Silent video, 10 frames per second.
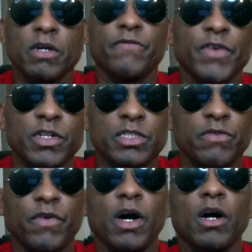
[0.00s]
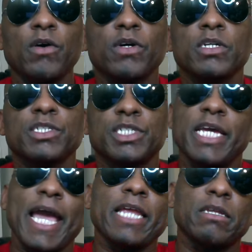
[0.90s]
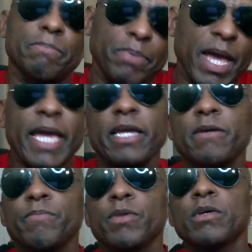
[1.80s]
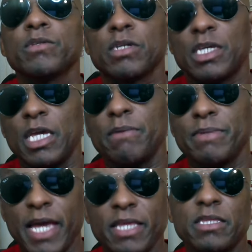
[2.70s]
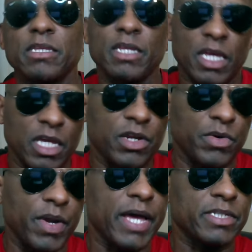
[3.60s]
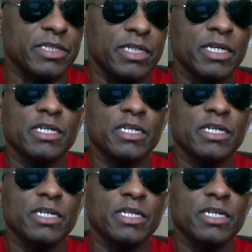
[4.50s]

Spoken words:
First of all, she had to pay to keep Nathan interested.